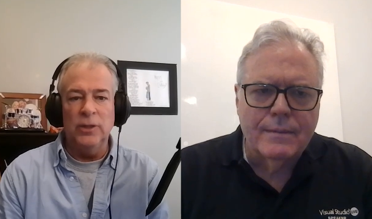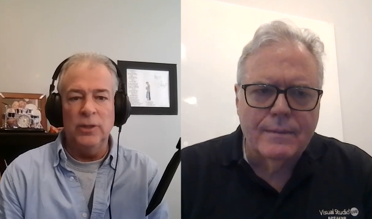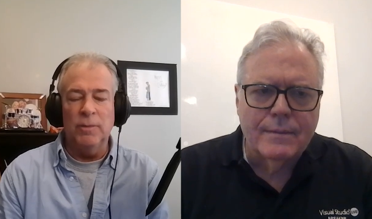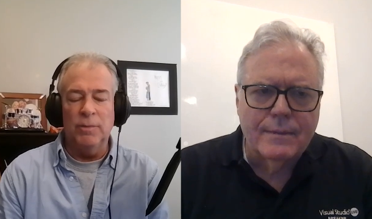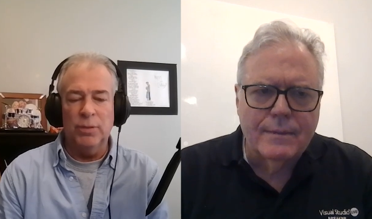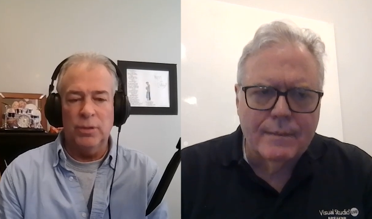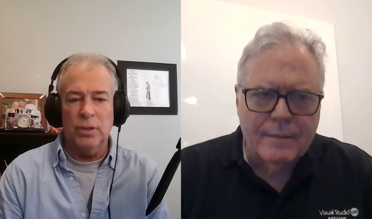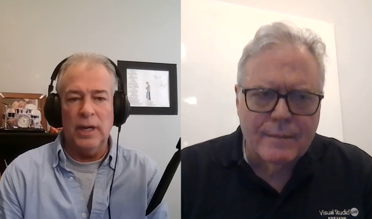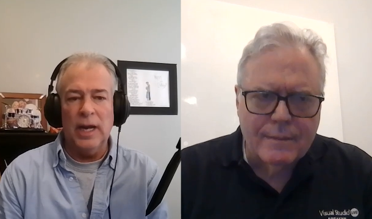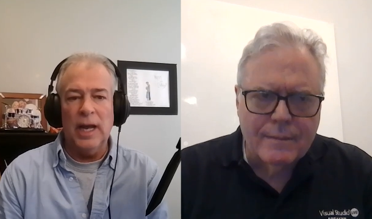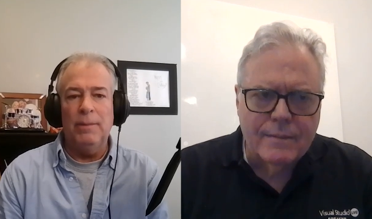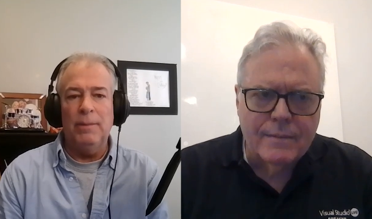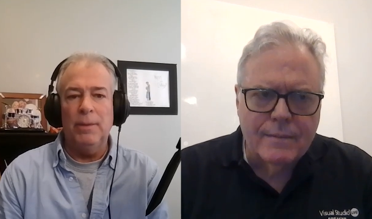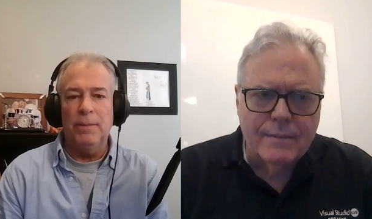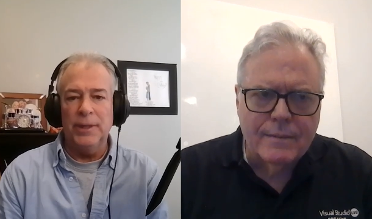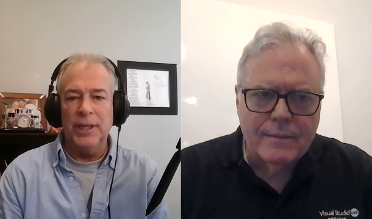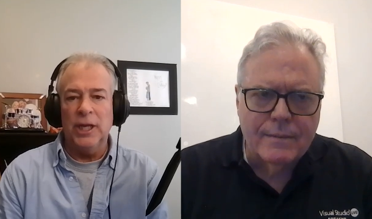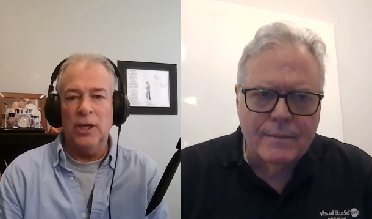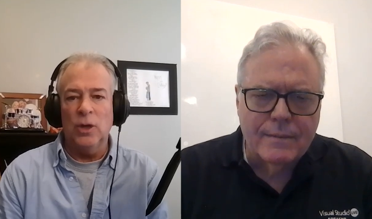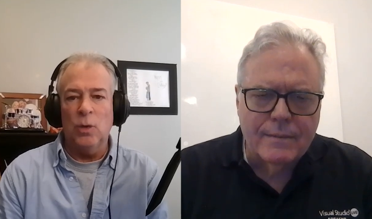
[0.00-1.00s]
Speaker 1: you're
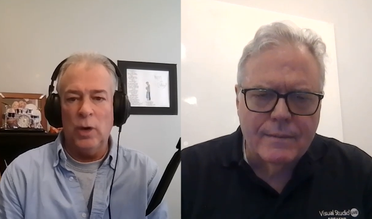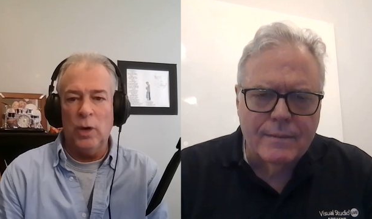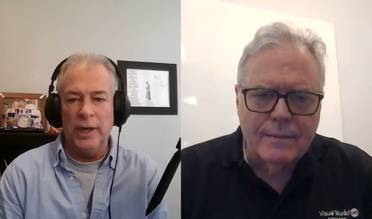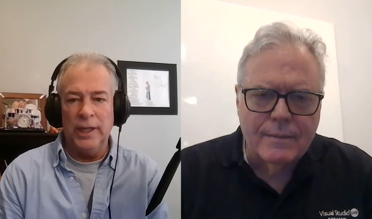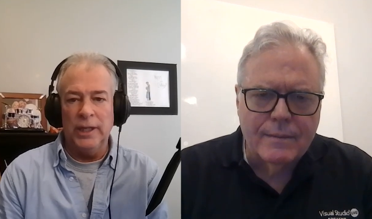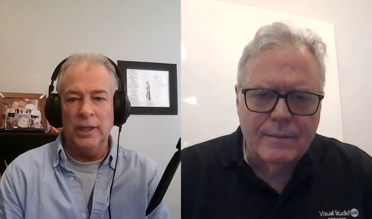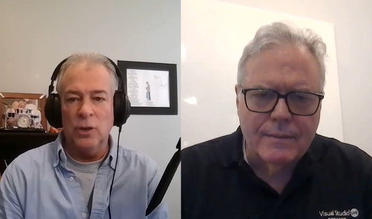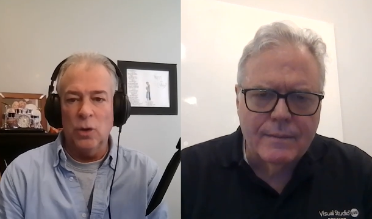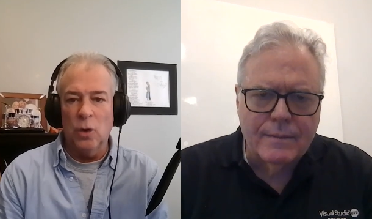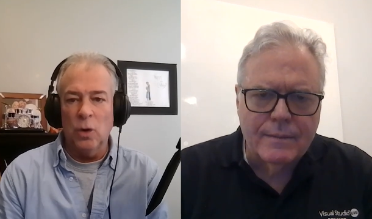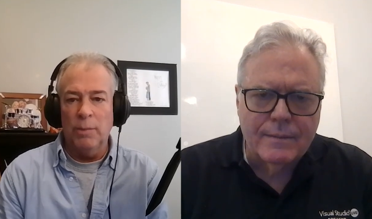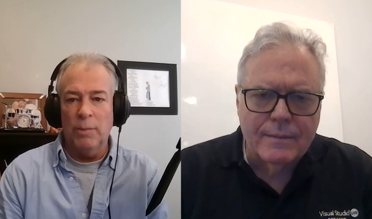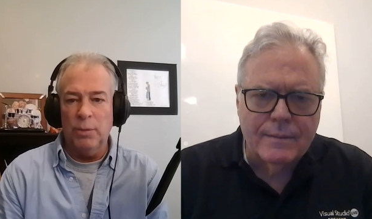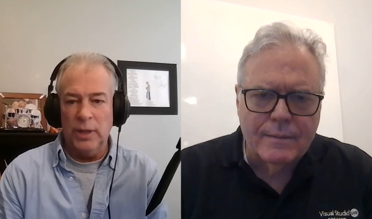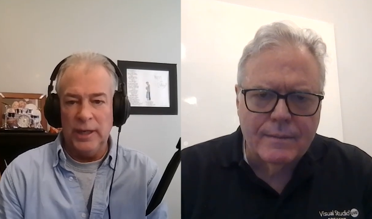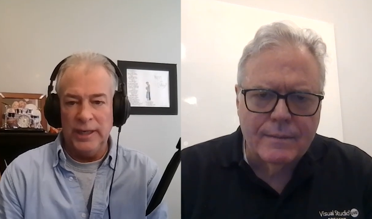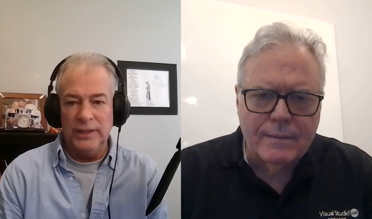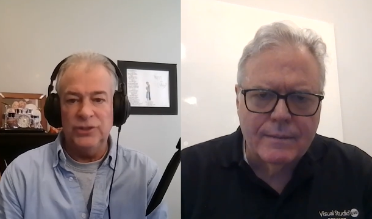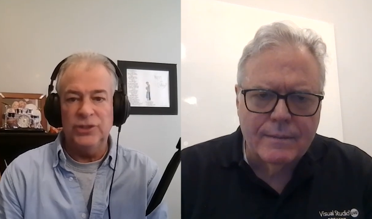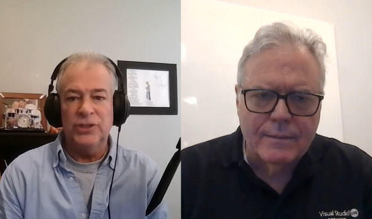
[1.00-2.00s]
probably going to want to
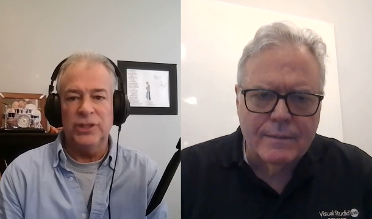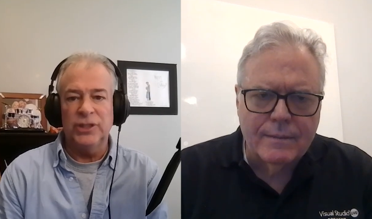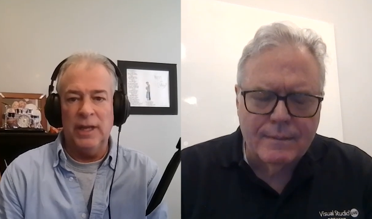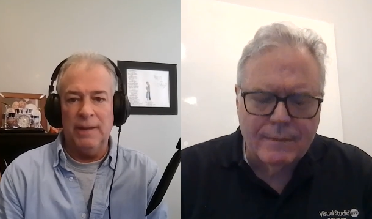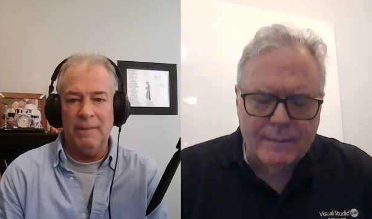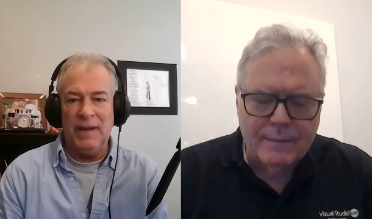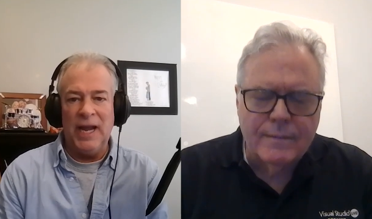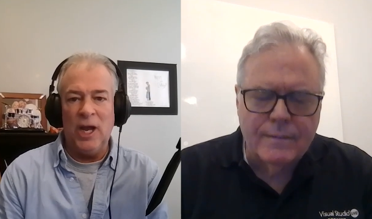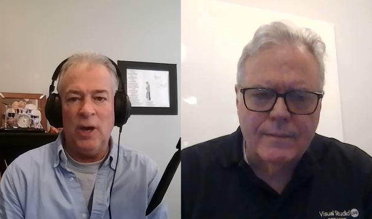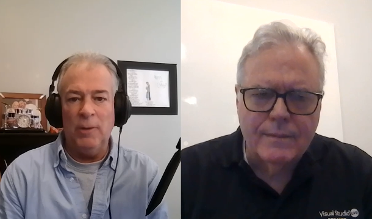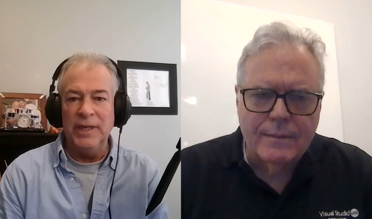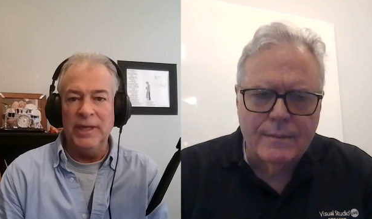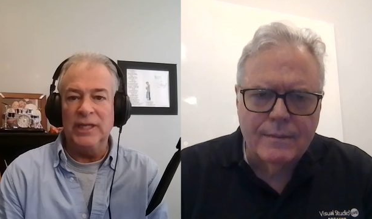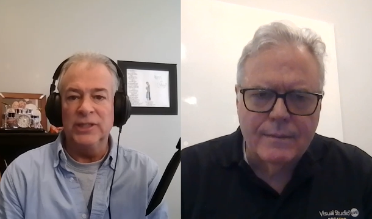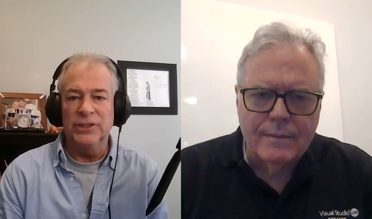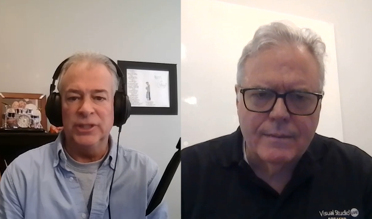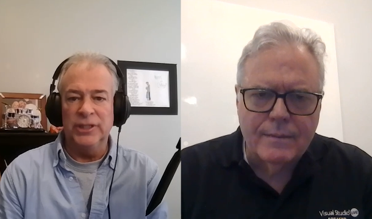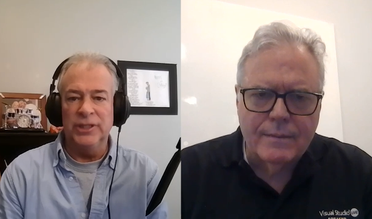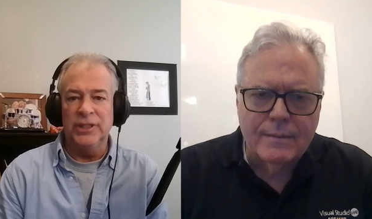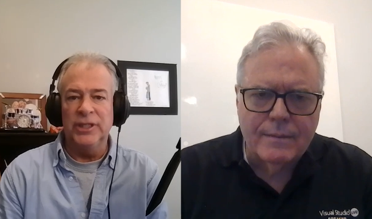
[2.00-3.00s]
incorporate somehow
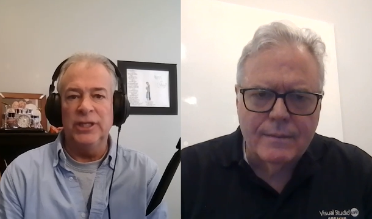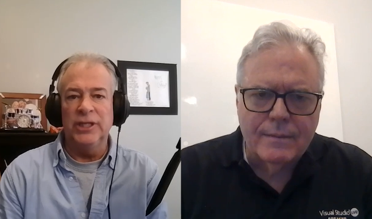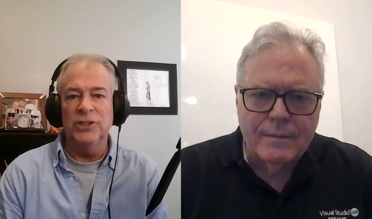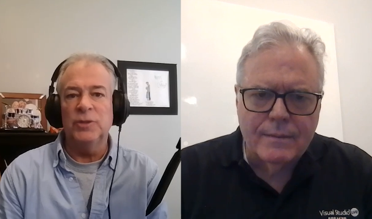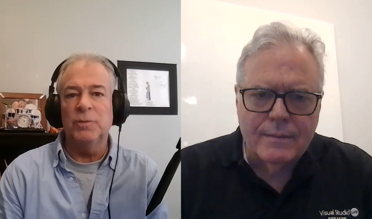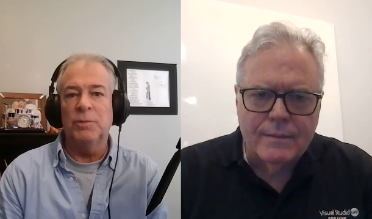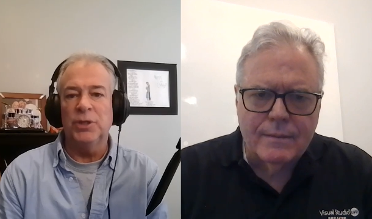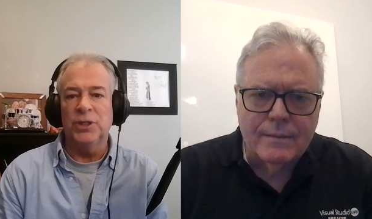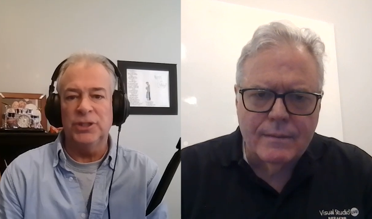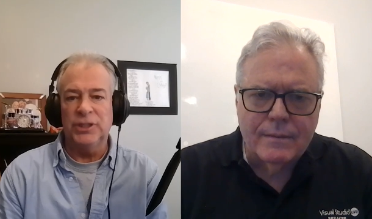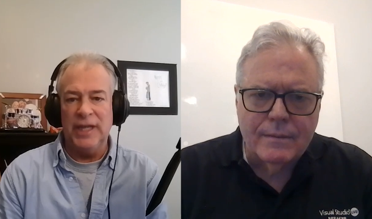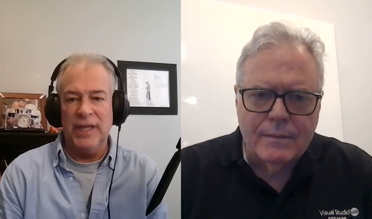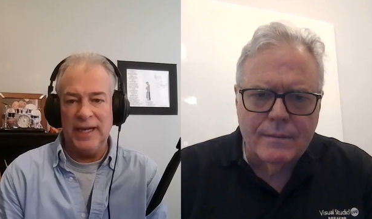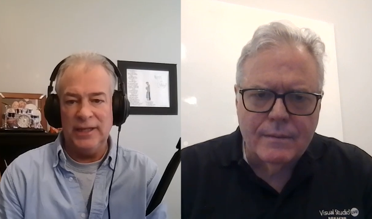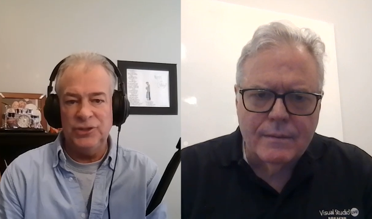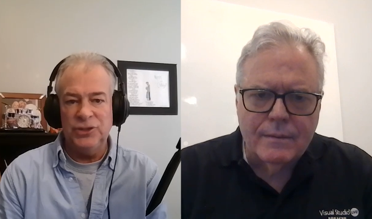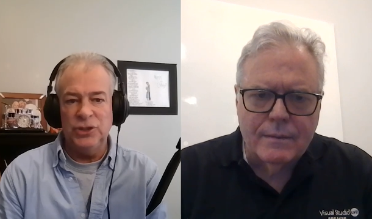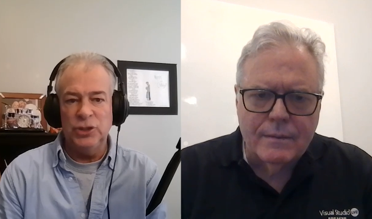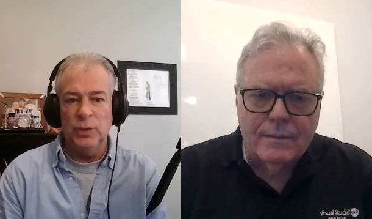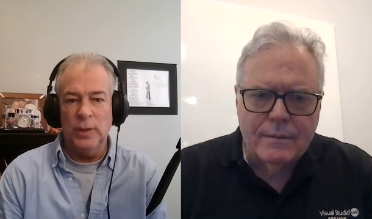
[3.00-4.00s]
because it does
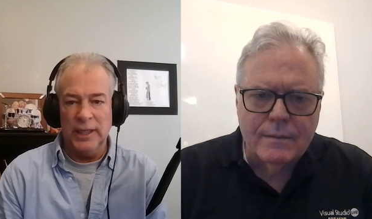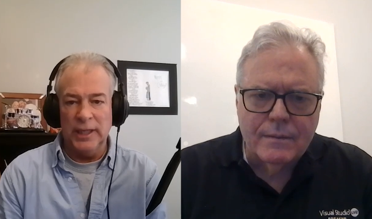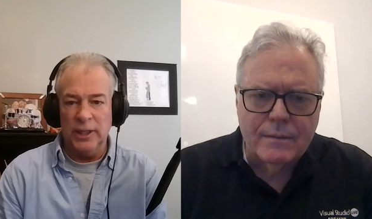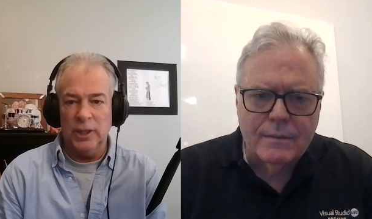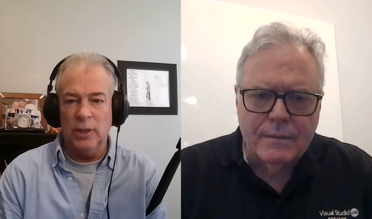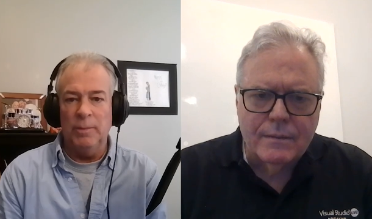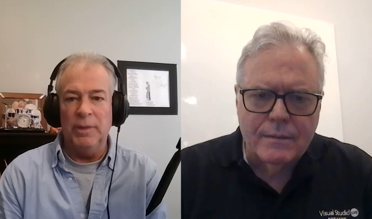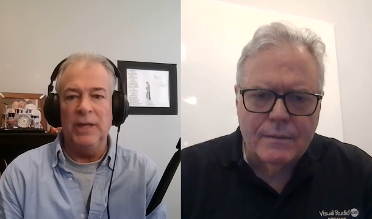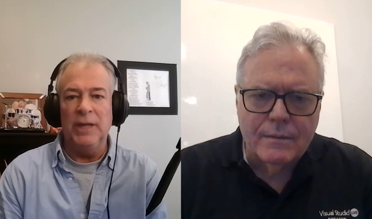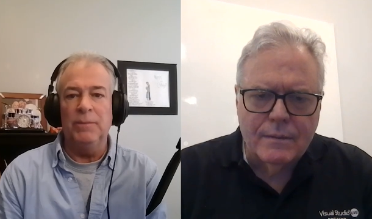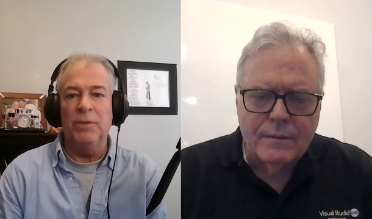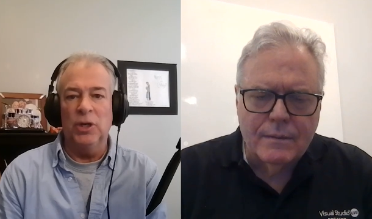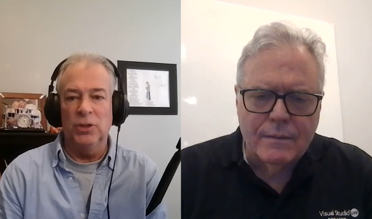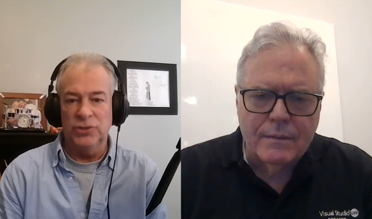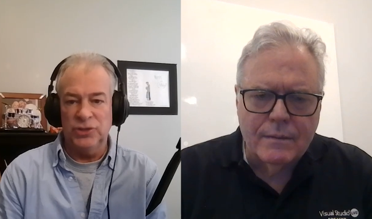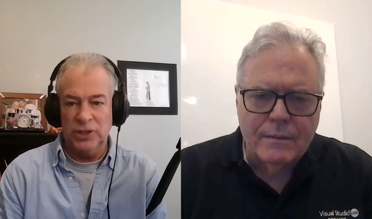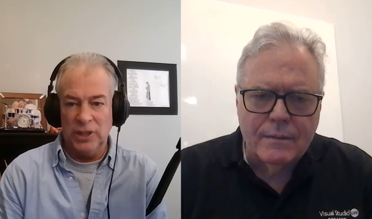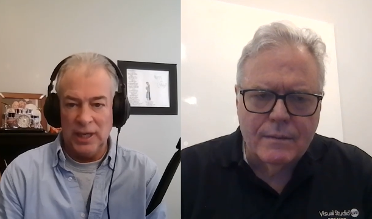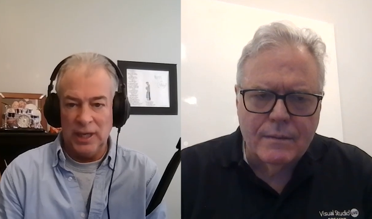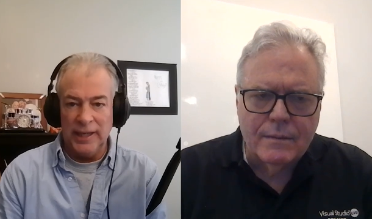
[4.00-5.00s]
protect you a little bit
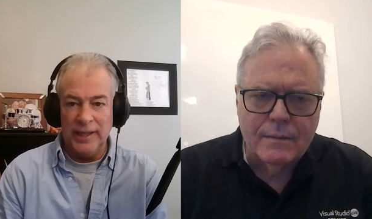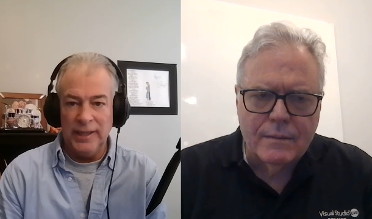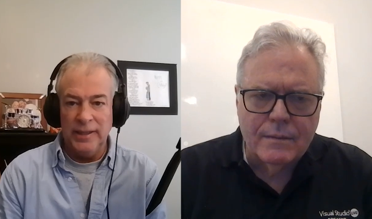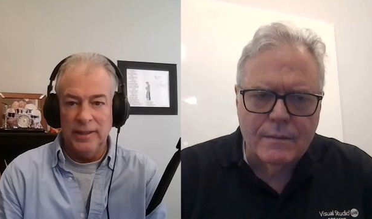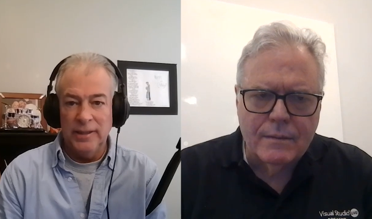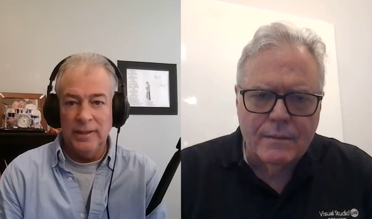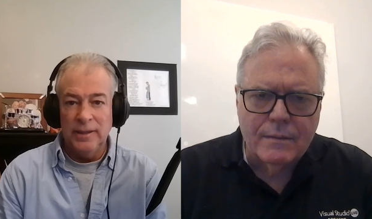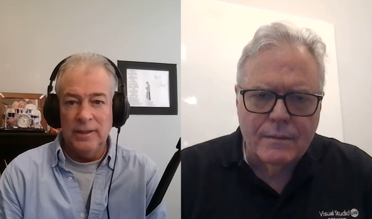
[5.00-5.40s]
personally.